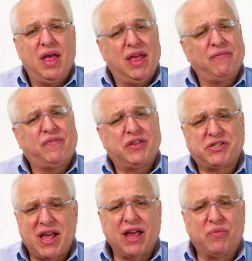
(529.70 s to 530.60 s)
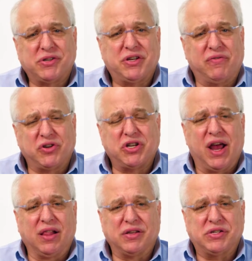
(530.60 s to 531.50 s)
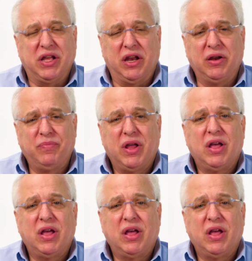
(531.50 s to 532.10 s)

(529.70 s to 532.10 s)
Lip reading: If the second receiver channel is needed,